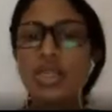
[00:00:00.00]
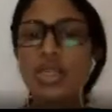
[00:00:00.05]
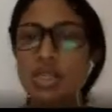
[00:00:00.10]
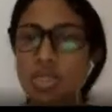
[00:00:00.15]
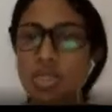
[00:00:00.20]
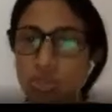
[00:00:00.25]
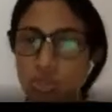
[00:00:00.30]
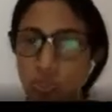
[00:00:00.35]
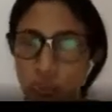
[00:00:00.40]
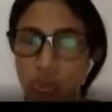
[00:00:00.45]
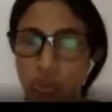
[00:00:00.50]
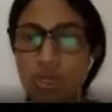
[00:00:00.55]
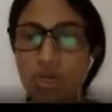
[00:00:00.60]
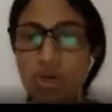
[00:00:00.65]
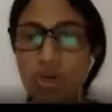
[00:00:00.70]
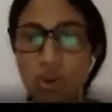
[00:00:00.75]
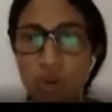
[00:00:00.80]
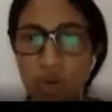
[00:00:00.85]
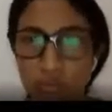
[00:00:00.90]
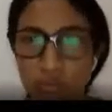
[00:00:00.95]
So
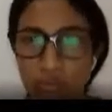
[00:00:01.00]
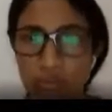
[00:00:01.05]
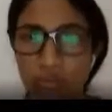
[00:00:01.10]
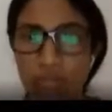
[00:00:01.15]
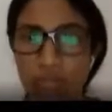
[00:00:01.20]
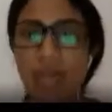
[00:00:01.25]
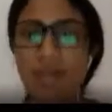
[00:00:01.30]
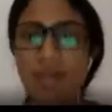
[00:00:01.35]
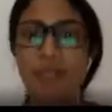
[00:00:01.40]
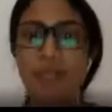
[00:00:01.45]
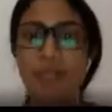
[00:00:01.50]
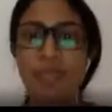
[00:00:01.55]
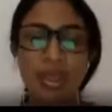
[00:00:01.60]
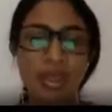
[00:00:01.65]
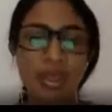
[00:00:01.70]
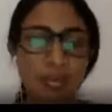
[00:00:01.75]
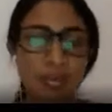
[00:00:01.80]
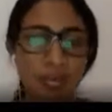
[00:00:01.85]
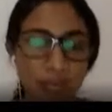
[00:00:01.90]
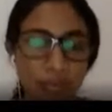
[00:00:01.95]
accordingly,
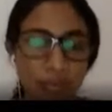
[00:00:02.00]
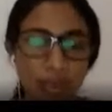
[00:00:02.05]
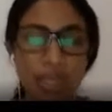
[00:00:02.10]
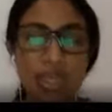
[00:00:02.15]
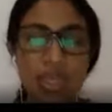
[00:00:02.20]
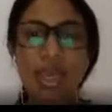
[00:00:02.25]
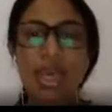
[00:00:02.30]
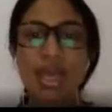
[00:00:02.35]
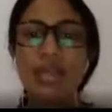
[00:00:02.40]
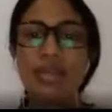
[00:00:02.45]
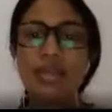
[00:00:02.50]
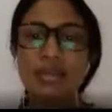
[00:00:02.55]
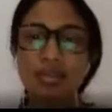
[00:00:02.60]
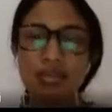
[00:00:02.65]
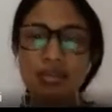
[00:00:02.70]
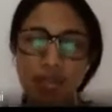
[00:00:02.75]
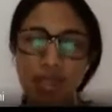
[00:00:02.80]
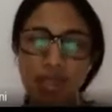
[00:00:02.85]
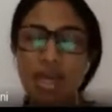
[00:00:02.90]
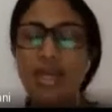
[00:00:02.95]

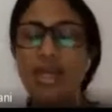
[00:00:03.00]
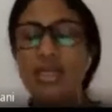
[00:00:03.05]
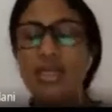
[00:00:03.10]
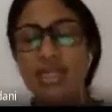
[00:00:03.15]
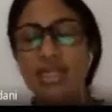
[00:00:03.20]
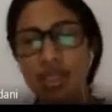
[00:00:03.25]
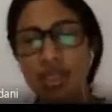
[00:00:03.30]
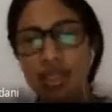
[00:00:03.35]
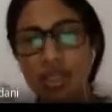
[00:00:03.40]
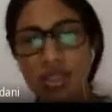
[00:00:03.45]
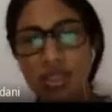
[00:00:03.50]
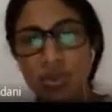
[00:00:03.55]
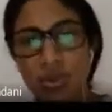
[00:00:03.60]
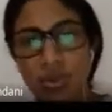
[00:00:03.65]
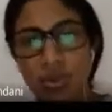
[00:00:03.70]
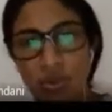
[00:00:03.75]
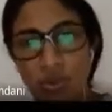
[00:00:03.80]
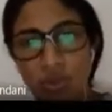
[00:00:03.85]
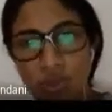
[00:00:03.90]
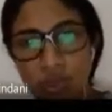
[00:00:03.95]
there is a
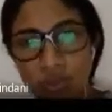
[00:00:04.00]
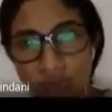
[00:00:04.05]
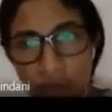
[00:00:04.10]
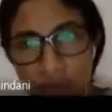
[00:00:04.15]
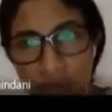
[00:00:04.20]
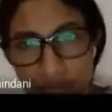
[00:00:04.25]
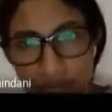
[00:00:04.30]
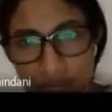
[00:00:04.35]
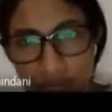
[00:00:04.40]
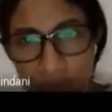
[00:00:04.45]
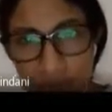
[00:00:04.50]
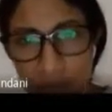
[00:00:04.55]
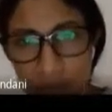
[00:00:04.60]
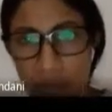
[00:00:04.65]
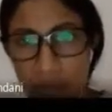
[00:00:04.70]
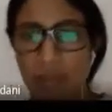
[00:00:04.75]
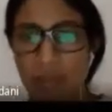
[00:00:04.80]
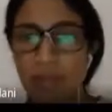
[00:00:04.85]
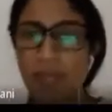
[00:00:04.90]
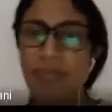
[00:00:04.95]
control over the money
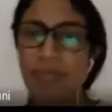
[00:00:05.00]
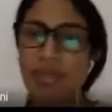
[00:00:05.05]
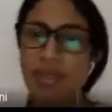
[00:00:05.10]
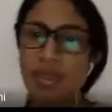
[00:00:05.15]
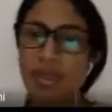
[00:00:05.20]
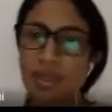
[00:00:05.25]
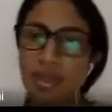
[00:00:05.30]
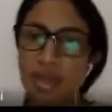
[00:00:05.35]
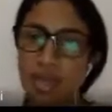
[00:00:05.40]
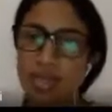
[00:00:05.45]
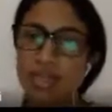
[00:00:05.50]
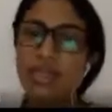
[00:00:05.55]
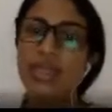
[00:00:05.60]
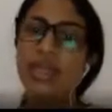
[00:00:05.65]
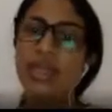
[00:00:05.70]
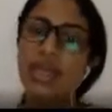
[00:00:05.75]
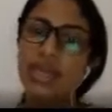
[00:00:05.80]
supply, right?